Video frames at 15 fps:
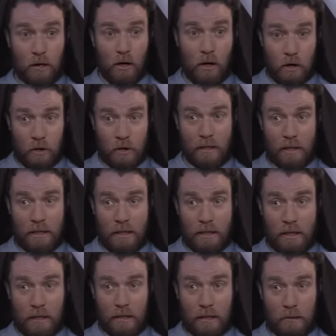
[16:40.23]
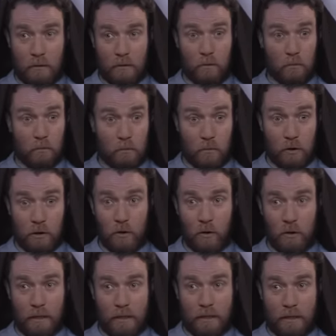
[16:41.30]
Honestly?
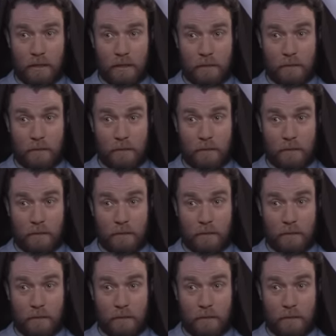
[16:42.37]
Thought I did.